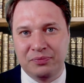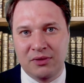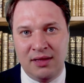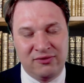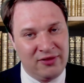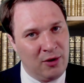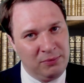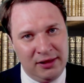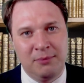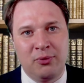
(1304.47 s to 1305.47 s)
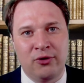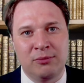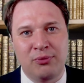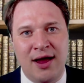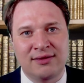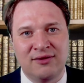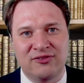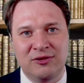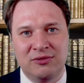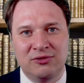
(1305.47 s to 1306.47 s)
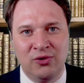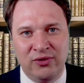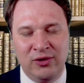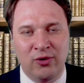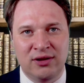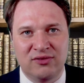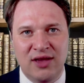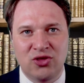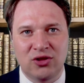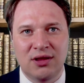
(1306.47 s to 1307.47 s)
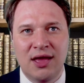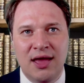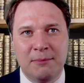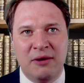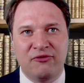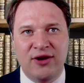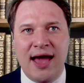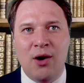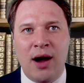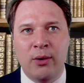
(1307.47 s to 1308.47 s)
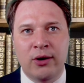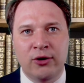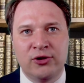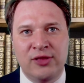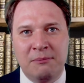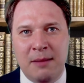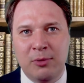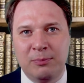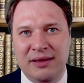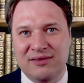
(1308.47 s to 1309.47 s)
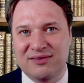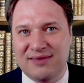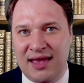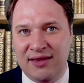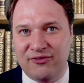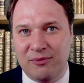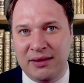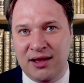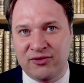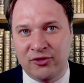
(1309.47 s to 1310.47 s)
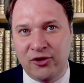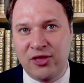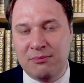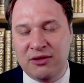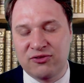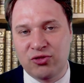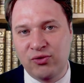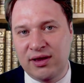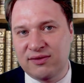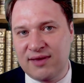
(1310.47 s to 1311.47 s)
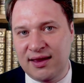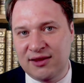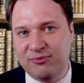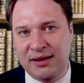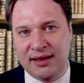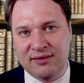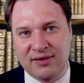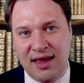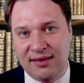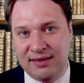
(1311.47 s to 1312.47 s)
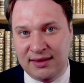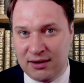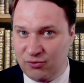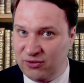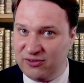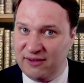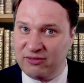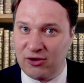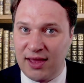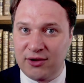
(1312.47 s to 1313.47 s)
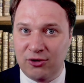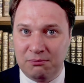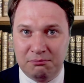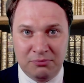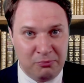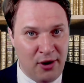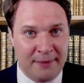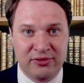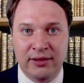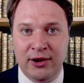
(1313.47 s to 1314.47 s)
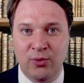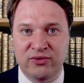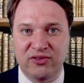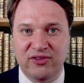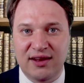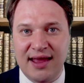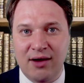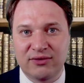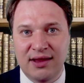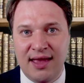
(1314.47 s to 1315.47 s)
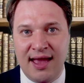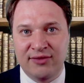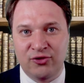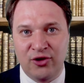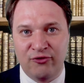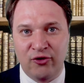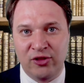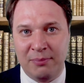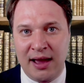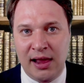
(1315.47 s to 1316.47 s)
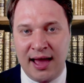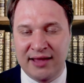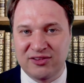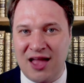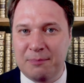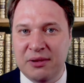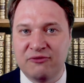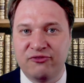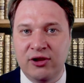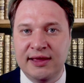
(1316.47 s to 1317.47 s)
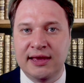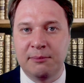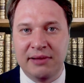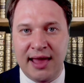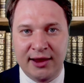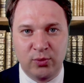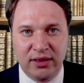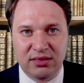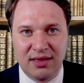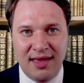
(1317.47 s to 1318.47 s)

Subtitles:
And so that would be an important practice to do in the organization. But for now, I would argue that member B is safe because although they missed 3 consecutive meetings, they didn't receive their letter. Perhaps the letter wasn't sent out, and so therefore the bylaw has not been fully complied with.